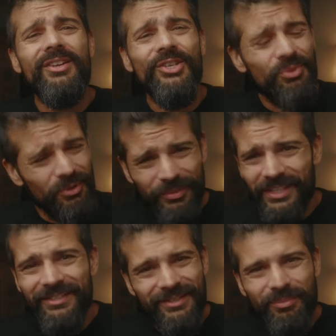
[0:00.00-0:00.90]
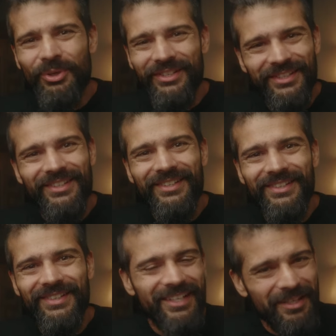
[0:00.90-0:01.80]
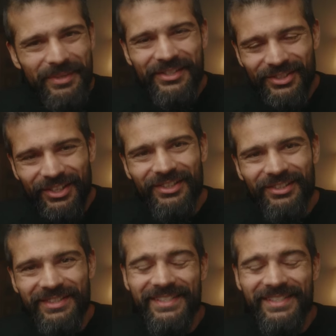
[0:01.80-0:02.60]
you will be disappointed. The image circle is